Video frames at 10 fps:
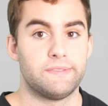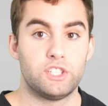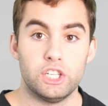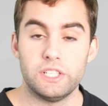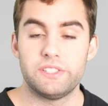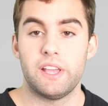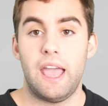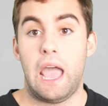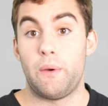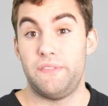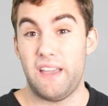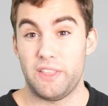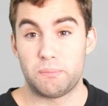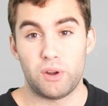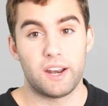of goods, how we
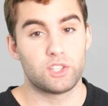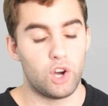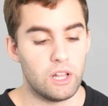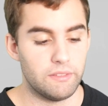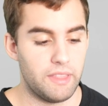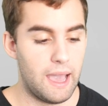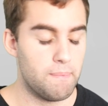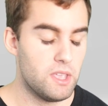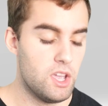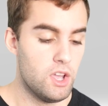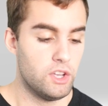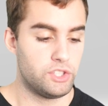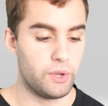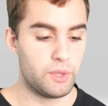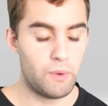found the product, all of that.
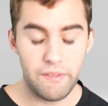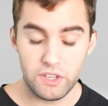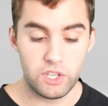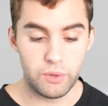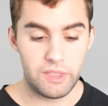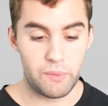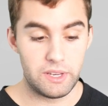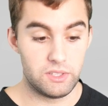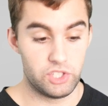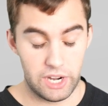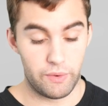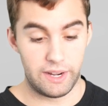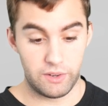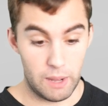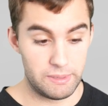So the revenue that we
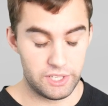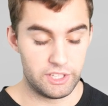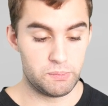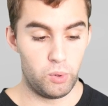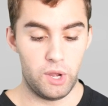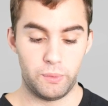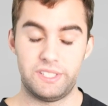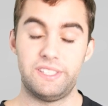generated up until this point was